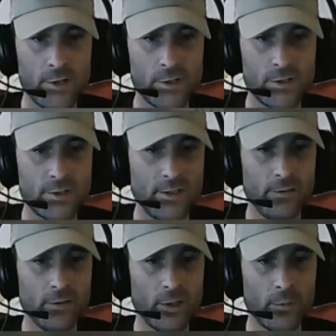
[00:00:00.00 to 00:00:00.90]
So as
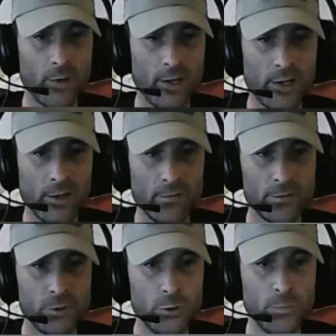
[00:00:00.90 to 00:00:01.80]
you can see, like when
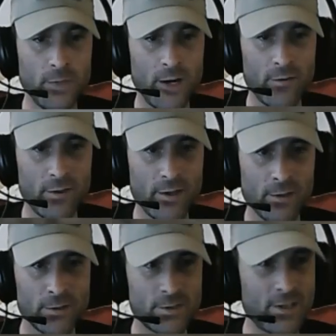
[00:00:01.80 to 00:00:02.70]
I get into
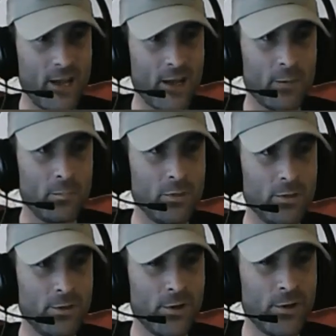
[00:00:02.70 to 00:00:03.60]
zoom, everything else is
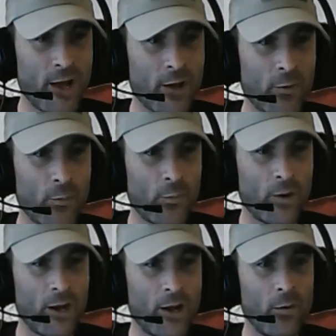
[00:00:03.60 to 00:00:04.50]
kind of blurred
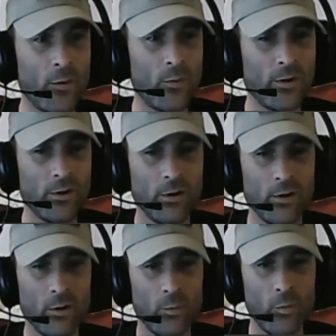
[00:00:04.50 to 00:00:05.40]
out
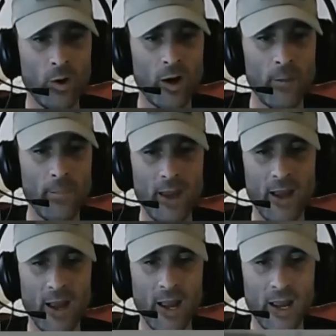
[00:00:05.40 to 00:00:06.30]
around
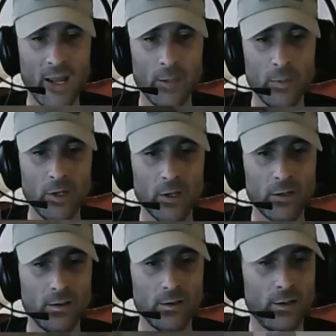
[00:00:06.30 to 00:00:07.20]
where I'm
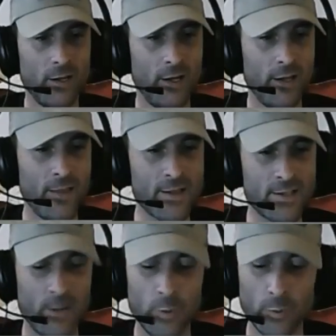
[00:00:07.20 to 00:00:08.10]
aiming.
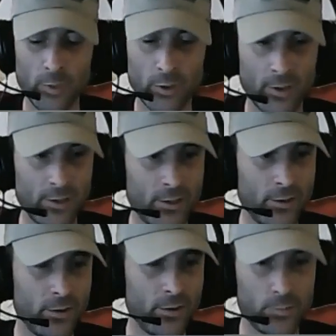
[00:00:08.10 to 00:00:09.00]
And that's the
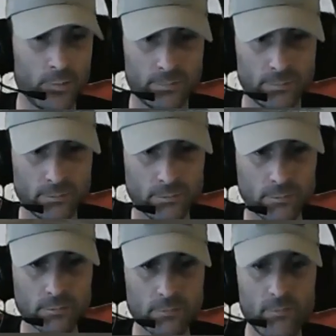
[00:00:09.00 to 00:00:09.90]
9mm right there.
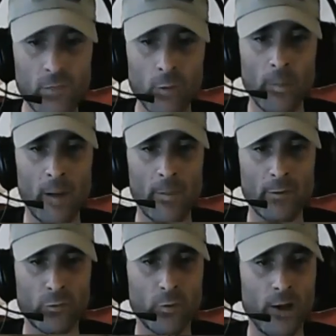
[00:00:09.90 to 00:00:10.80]

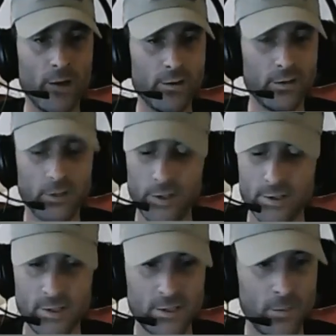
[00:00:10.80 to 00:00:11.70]
And we'll pop off the
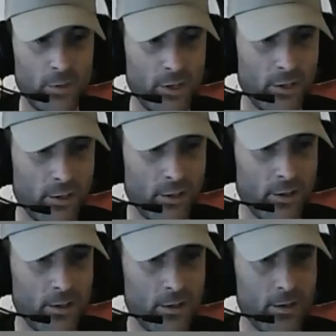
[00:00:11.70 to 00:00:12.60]
line. You can see some
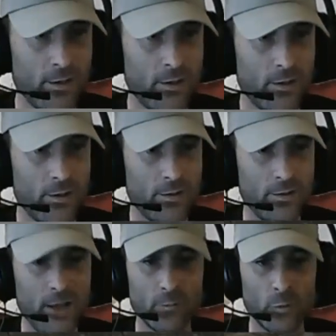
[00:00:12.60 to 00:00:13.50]
of that.
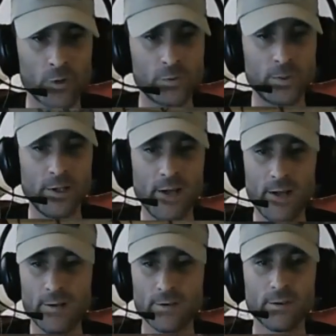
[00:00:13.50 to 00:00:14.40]
Yeah,
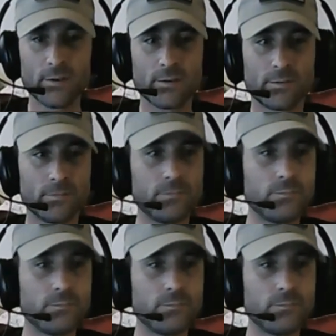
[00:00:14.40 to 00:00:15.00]
works pretty nice.